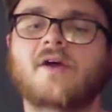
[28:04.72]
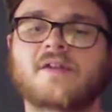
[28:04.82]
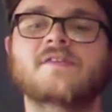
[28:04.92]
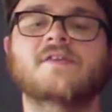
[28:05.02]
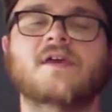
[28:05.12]

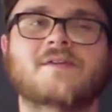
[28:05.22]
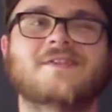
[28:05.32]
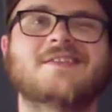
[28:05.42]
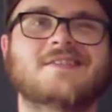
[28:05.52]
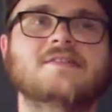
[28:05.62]
honestly I
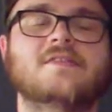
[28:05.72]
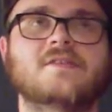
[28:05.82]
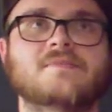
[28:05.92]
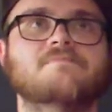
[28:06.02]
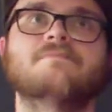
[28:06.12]
think
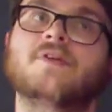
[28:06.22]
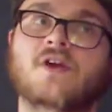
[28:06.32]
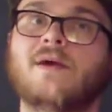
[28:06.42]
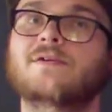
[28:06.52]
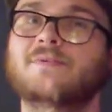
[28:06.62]
that the
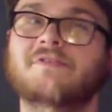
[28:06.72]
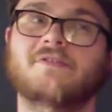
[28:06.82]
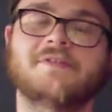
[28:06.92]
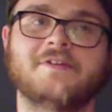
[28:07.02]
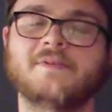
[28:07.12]
comic books are
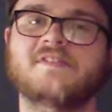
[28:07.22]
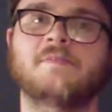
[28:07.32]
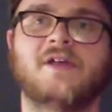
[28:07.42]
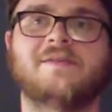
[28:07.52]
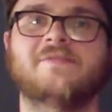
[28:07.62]
a little bit to
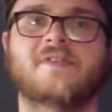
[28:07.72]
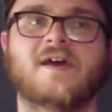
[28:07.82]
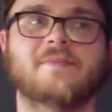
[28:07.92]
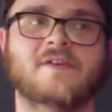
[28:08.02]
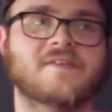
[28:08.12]
blame for
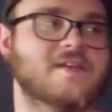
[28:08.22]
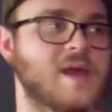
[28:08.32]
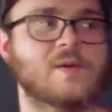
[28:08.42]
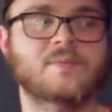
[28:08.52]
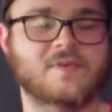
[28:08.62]
that, because the
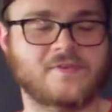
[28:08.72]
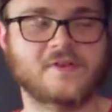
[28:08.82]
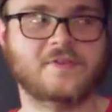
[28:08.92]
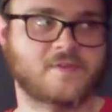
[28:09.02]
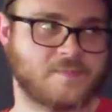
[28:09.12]
comic books are
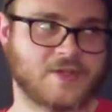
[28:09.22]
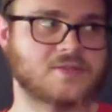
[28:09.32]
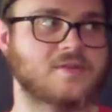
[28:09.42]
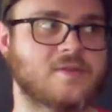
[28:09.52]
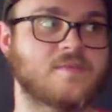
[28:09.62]
nothing
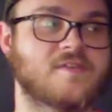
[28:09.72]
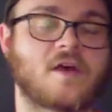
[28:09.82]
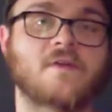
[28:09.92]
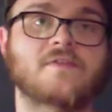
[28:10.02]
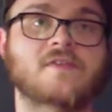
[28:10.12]
special in
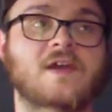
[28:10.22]
themselves.